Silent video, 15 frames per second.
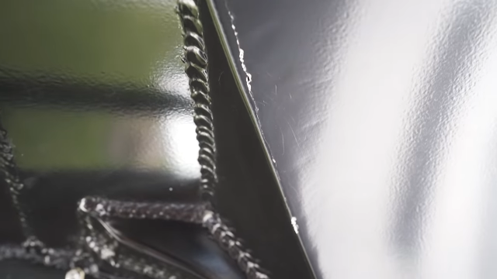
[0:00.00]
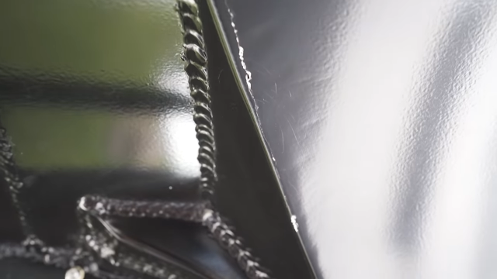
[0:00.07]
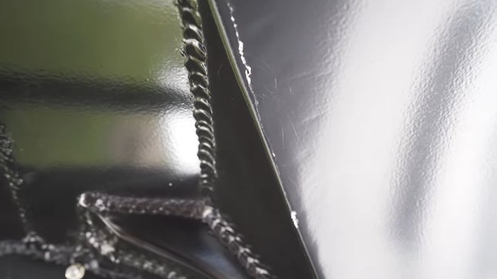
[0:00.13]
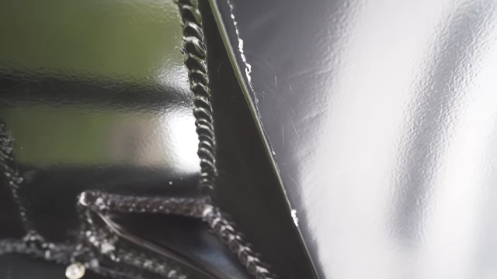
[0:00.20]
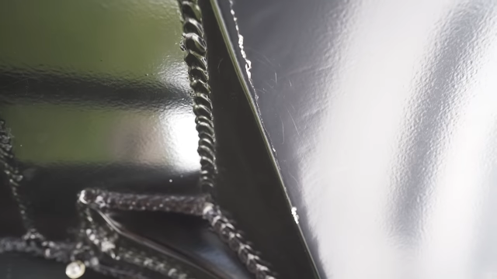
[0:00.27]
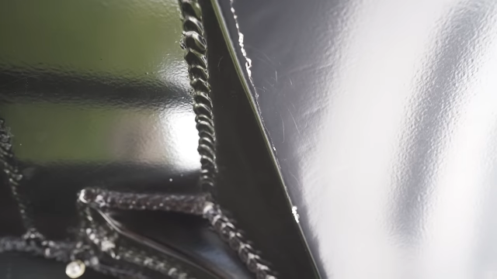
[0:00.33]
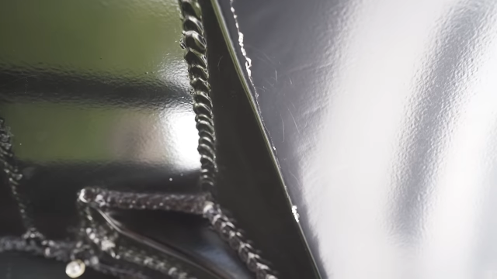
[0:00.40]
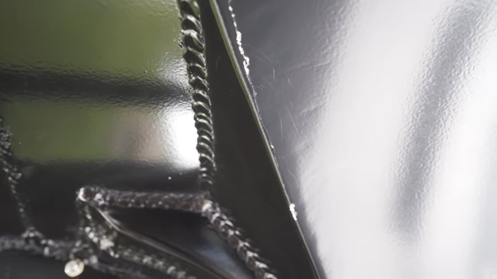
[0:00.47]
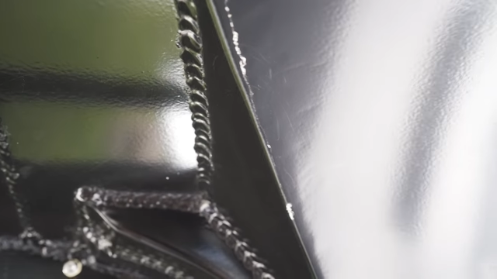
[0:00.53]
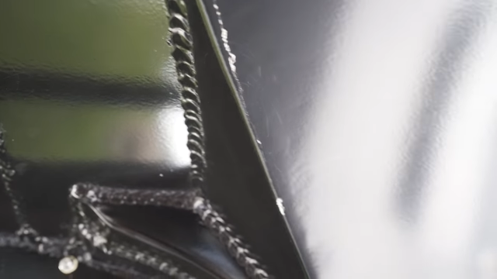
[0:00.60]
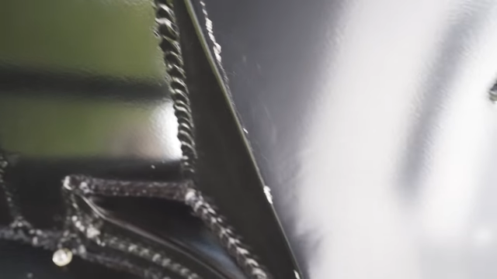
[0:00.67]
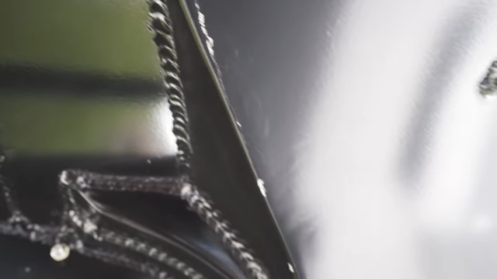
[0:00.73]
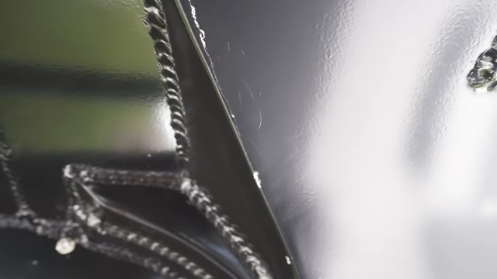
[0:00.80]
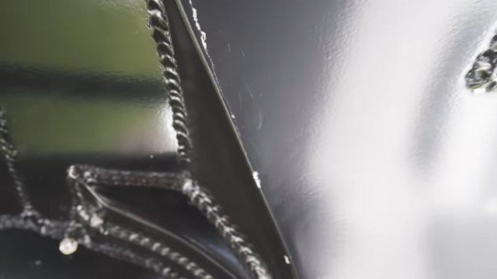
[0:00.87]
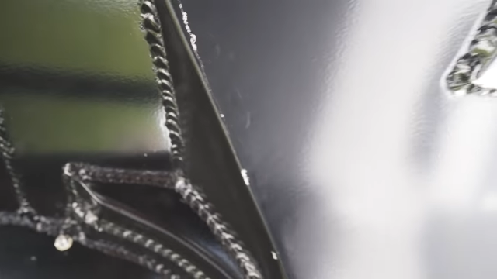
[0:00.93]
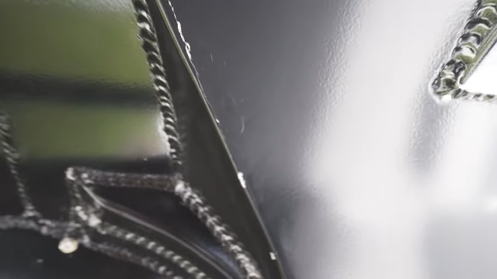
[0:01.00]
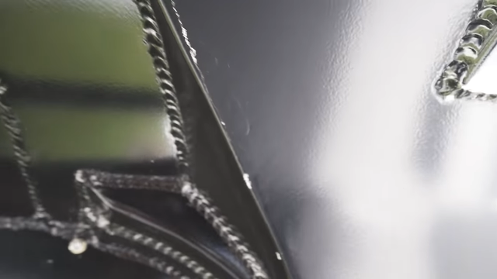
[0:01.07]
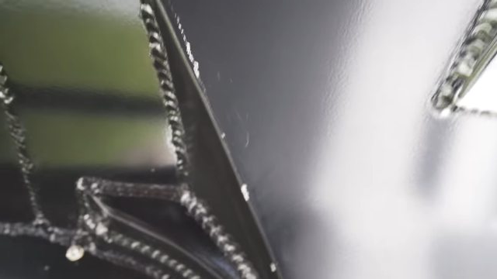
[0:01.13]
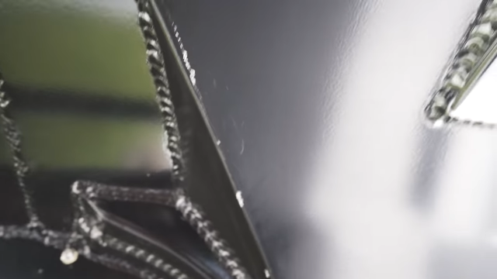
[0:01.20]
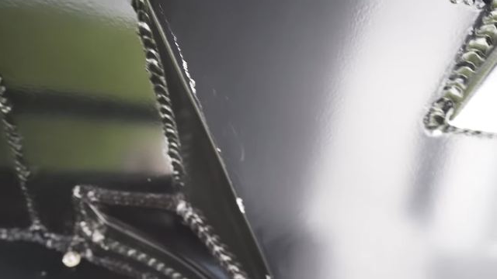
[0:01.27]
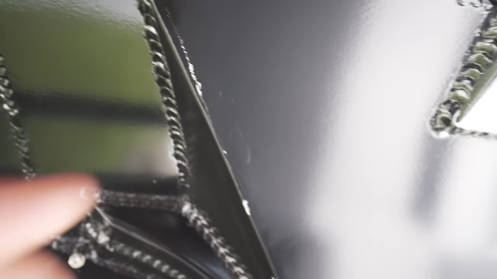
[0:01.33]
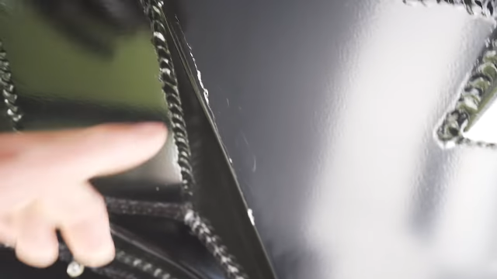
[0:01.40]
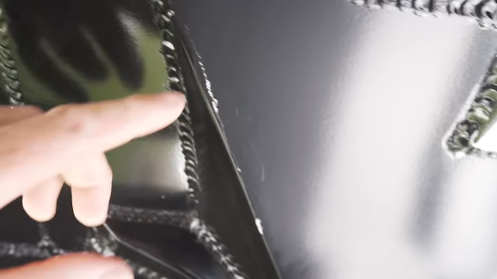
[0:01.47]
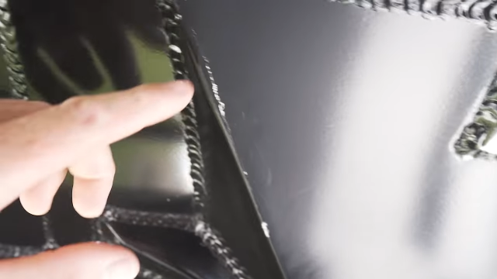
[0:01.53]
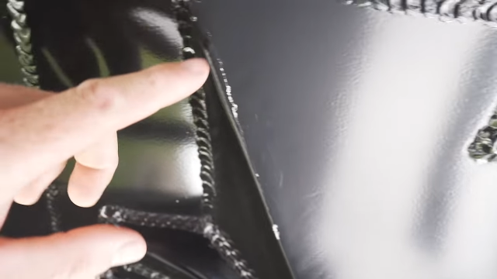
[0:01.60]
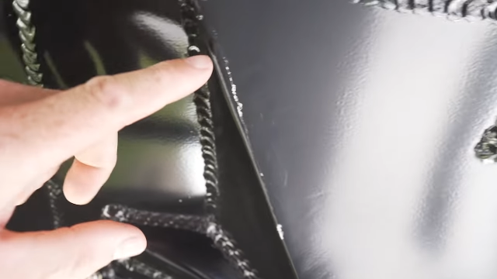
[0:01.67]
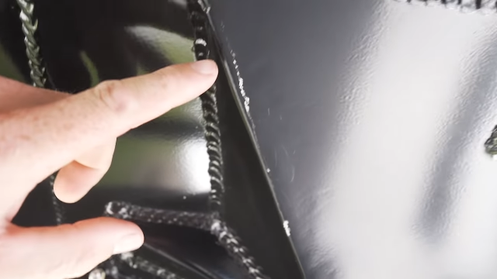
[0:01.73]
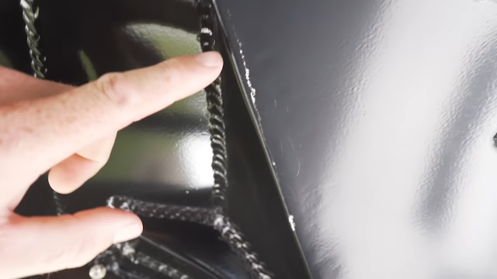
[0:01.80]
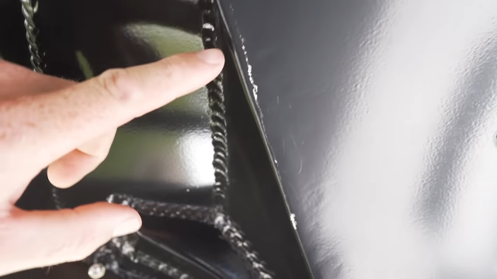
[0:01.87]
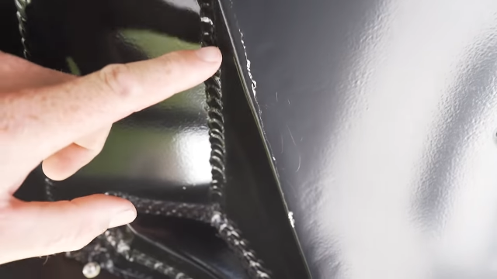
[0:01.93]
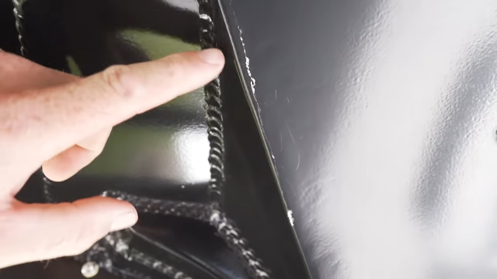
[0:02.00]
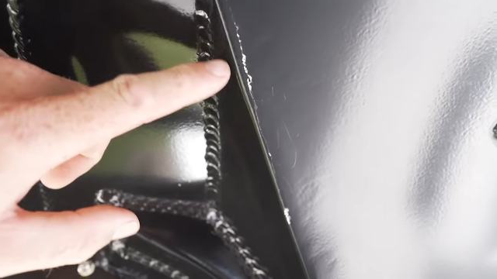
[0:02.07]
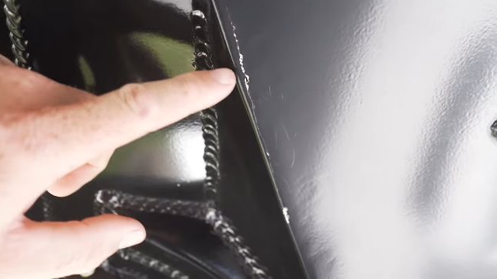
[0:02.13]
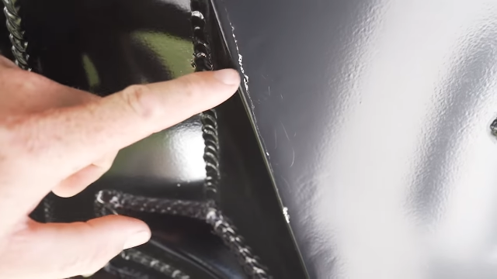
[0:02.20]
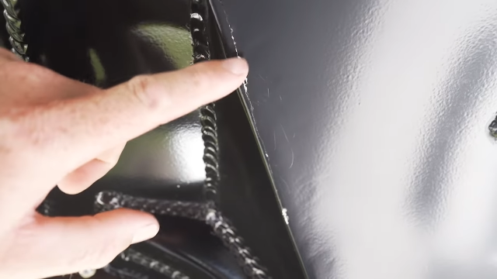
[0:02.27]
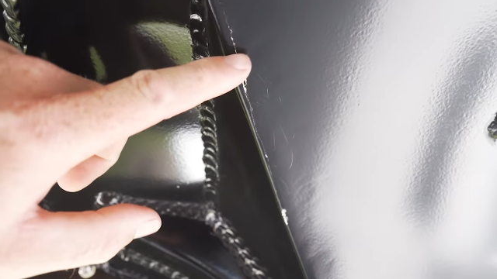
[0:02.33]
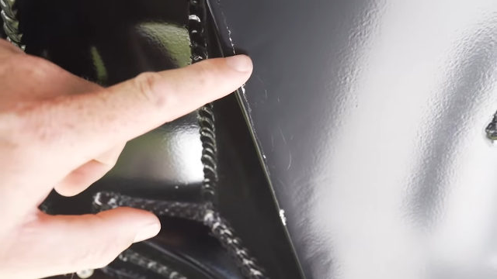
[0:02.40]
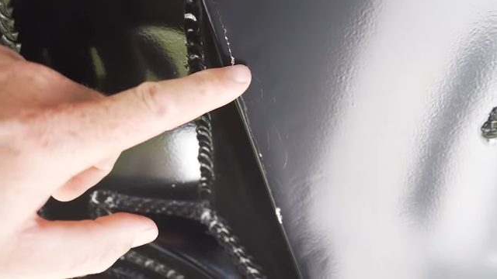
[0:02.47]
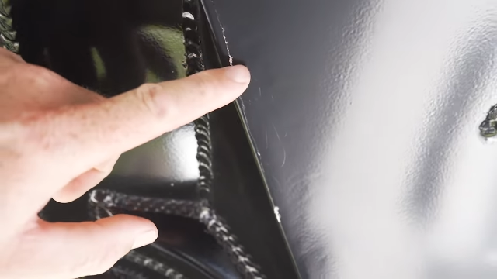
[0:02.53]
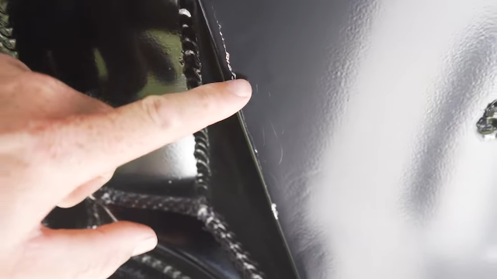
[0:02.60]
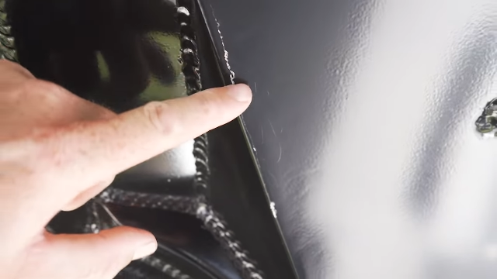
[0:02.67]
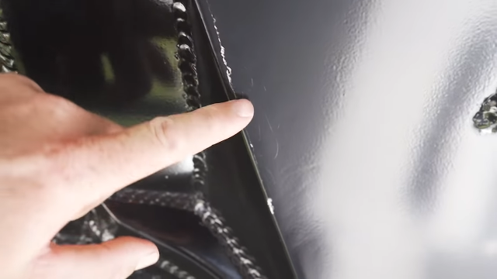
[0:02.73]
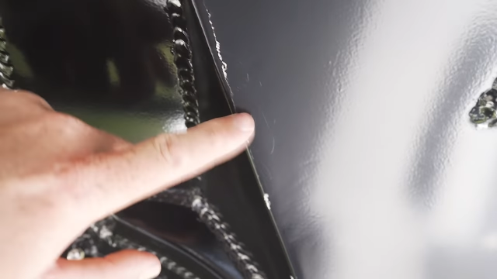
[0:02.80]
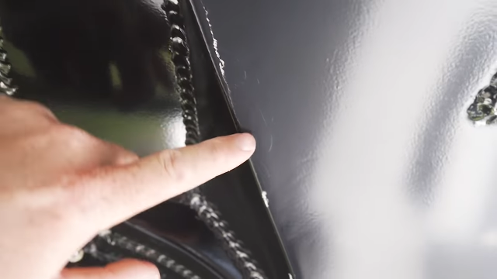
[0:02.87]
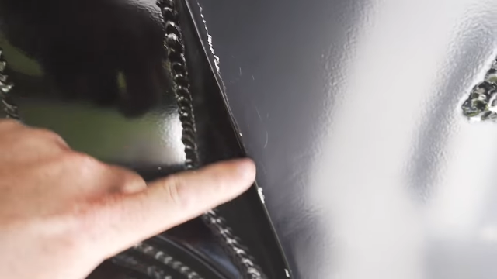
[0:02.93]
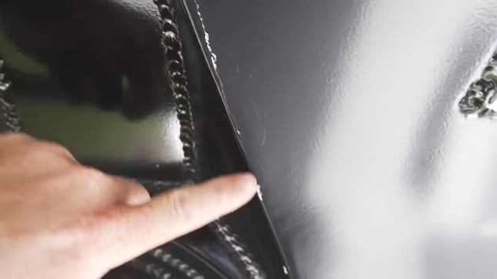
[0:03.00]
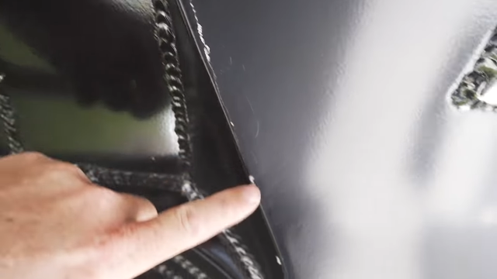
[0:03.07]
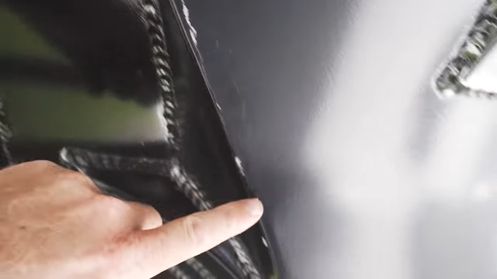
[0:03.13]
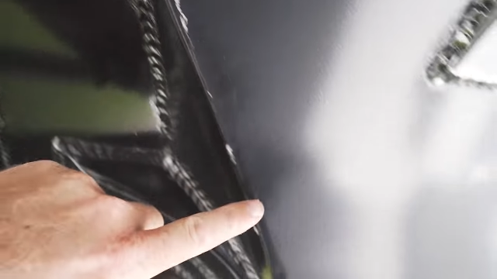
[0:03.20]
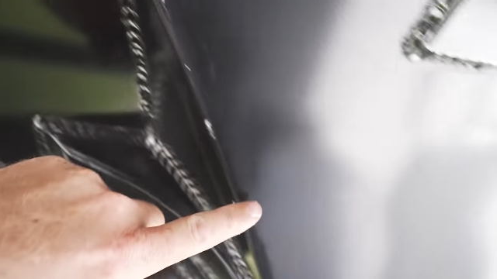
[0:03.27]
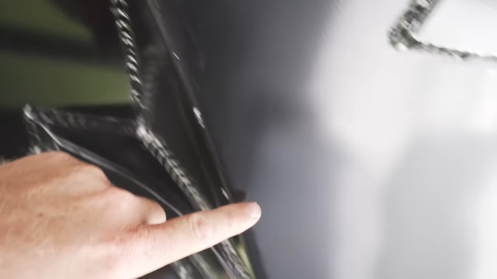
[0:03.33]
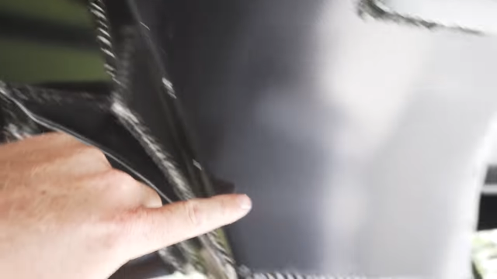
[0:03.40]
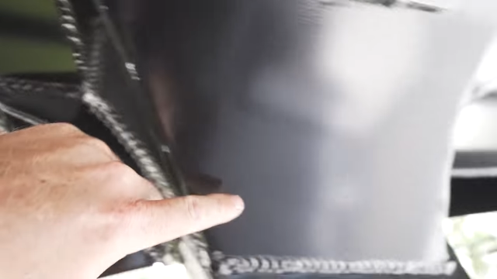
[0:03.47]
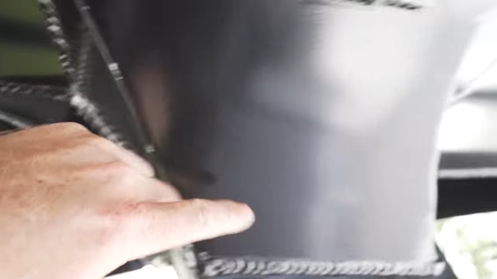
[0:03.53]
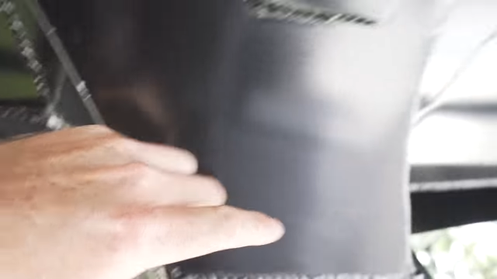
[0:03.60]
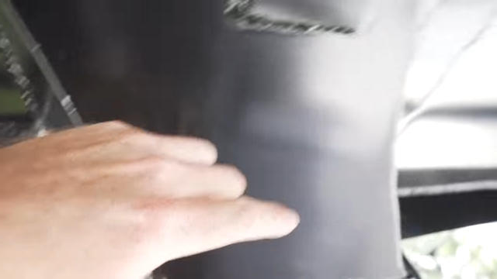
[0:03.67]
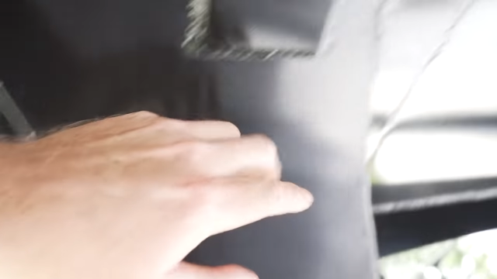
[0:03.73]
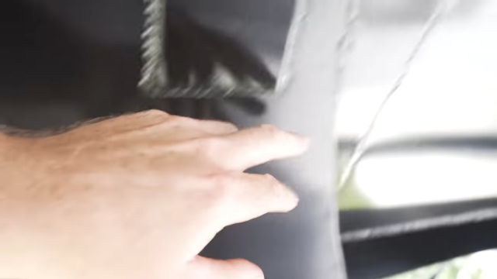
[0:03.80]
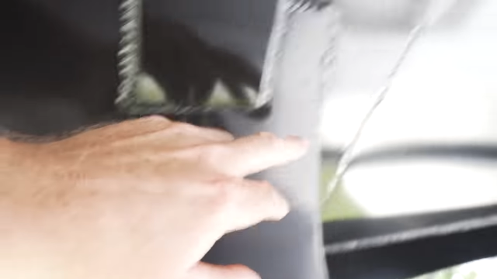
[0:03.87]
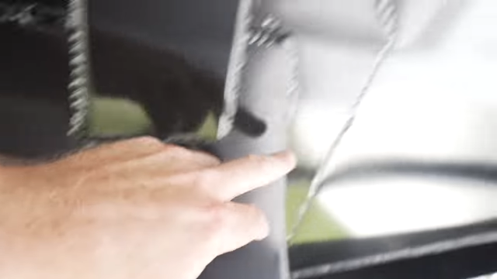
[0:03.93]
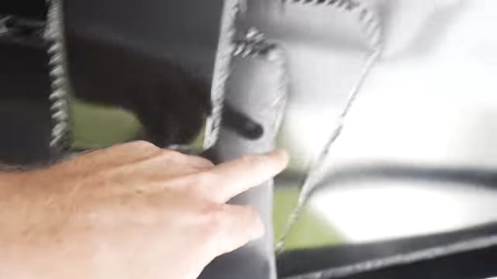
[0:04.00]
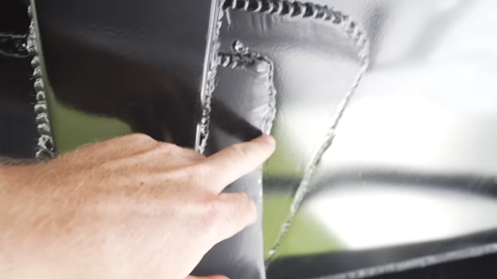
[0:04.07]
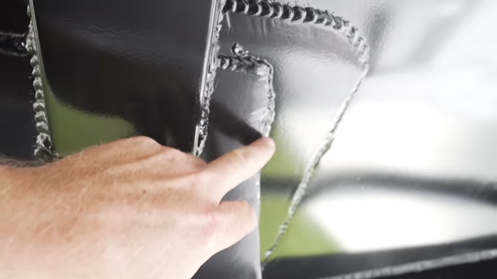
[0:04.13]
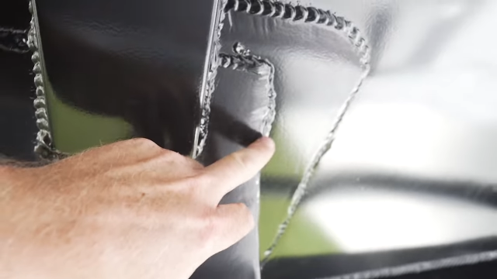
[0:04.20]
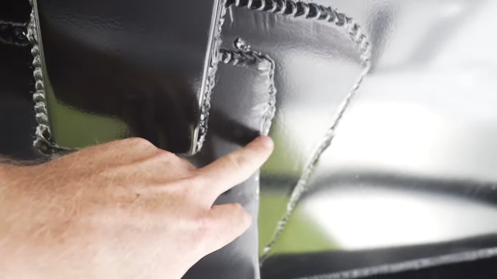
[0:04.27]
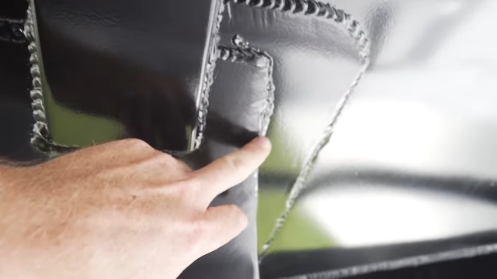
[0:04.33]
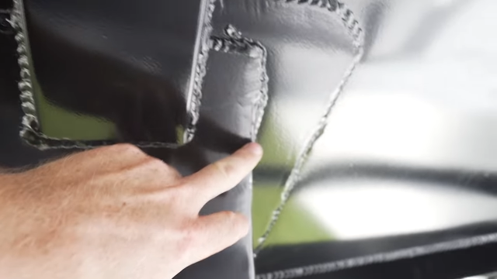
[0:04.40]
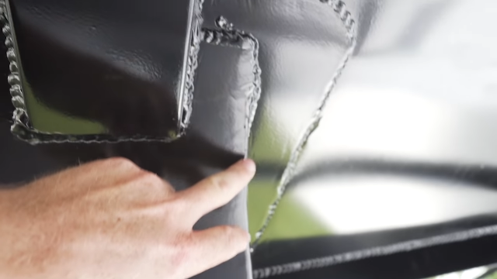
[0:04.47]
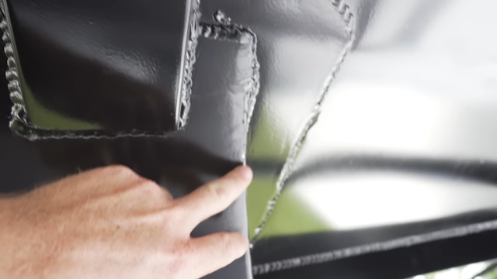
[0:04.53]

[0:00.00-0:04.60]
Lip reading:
(no speaker visible)